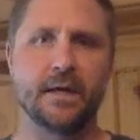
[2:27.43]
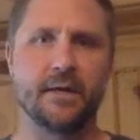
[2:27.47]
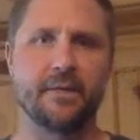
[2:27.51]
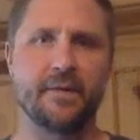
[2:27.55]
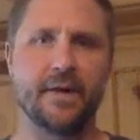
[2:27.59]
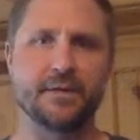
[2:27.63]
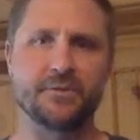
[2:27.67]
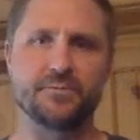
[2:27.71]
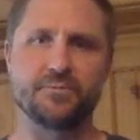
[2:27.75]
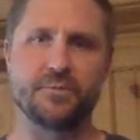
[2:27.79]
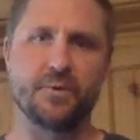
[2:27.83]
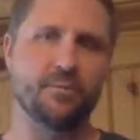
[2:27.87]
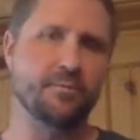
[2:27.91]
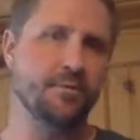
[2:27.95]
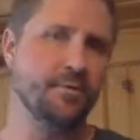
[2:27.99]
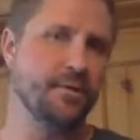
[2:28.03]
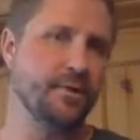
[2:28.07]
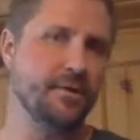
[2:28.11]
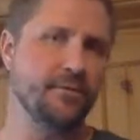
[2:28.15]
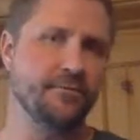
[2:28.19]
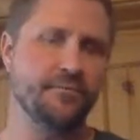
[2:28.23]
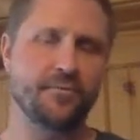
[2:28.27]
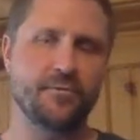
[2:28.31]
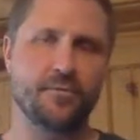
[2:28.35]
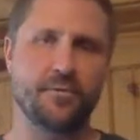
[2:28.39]
That's what we're
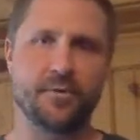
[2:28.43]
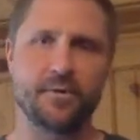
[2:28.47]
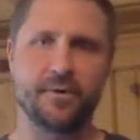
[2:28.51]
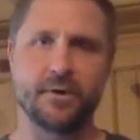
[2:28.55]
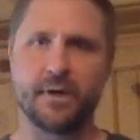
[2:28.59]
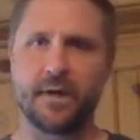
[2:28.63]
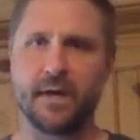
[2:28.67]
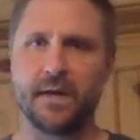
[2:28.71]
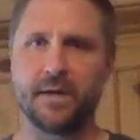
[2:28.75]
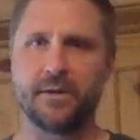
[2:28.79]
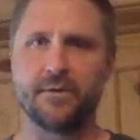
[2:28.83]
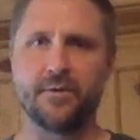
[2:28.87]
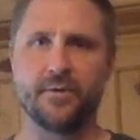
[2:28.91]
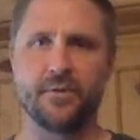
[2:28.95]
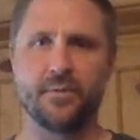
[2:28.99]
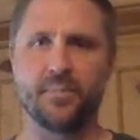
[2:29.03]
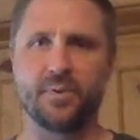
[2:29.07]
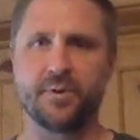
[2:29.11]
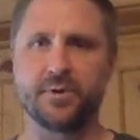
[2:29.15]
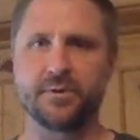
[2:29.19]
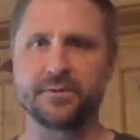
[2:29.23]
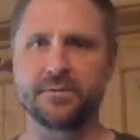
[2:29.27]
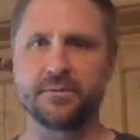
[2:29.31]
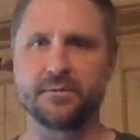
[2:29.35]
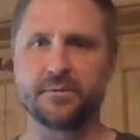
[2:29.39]
here for. I know the
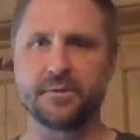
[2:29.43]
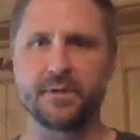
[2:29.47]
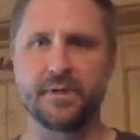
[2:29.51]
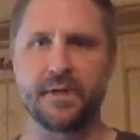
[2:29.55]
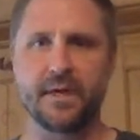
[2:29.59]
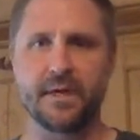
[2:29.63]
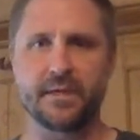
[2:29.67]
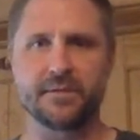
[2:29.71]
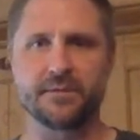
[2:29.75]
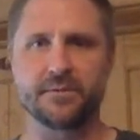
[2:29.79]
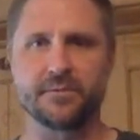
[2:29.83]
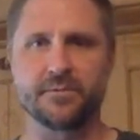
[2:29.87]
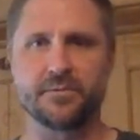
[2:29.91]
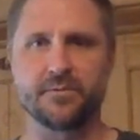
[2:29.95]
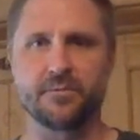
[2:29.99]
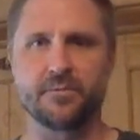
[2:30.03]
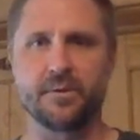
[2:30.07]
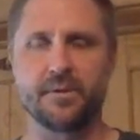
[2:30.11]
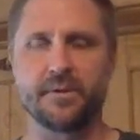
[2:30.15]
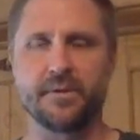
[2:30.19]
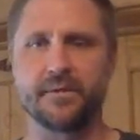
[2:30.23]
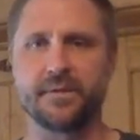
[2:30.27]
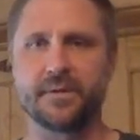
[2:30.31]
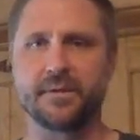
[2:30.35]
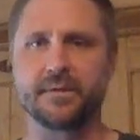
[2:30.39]
personal connections are
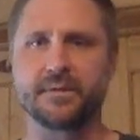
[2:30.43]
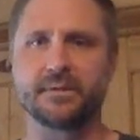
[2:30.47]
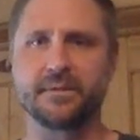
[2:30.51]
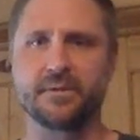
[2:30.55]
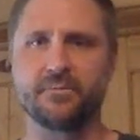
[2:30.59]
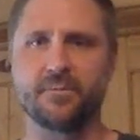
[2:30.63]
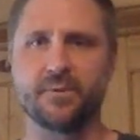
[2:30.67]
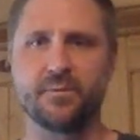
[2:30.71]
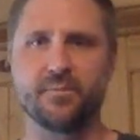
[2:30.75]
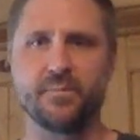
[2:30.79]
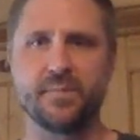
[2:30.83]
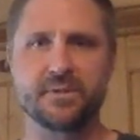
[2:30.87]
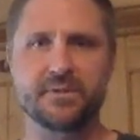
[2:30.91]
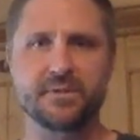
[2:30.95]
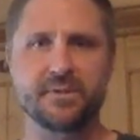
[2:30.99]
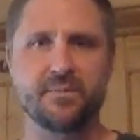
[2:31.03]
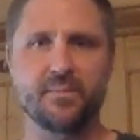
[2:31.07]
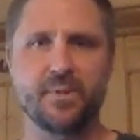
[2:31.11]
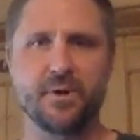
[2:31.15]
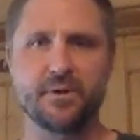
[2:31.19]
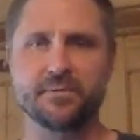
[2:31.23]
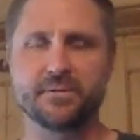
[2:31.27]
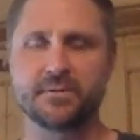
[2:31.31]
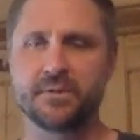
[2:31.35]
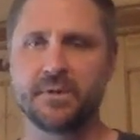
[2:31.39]
one of the things that we miss the
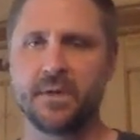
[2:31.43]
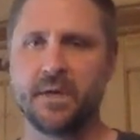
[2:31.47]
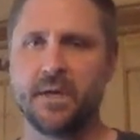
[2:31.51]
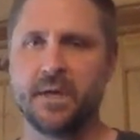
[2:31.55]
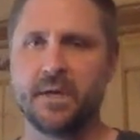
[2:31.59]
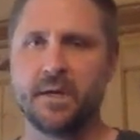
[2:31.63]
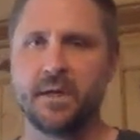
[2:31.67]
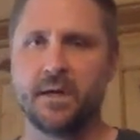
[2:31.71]
most,